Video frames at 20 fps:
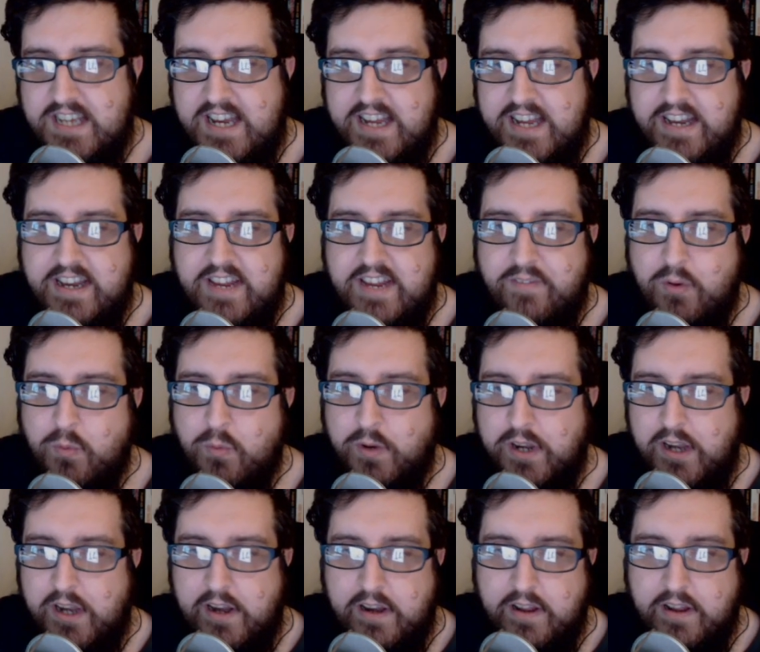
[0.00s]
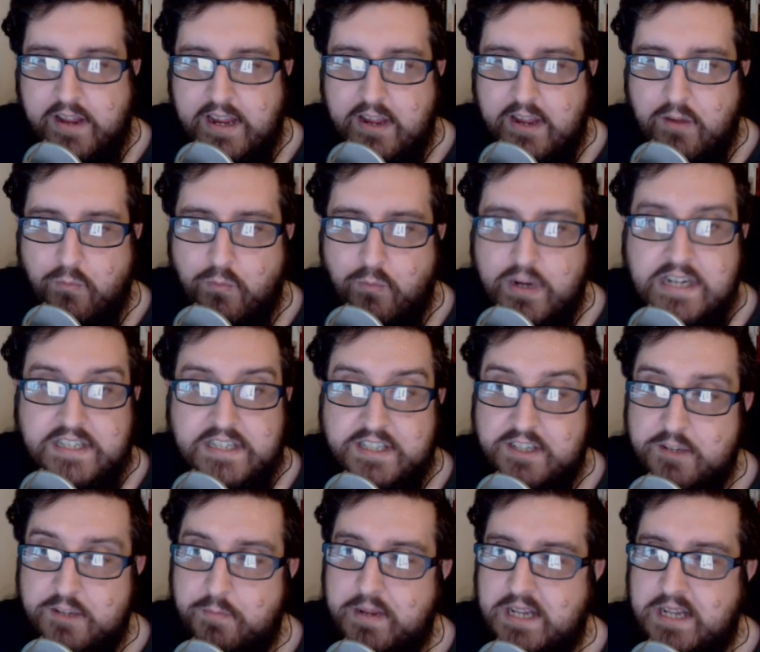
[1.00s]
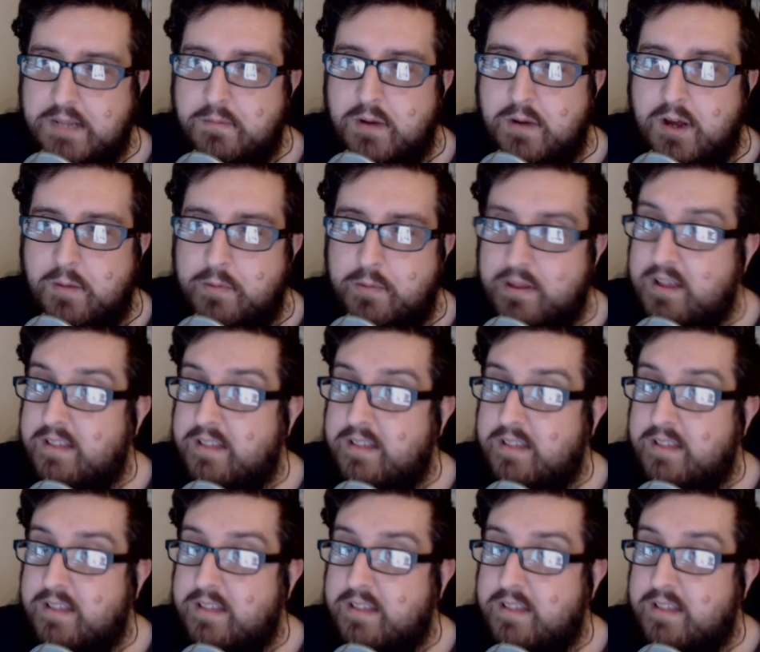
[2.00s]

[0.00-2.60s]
And if you wanted a reason to pick them up,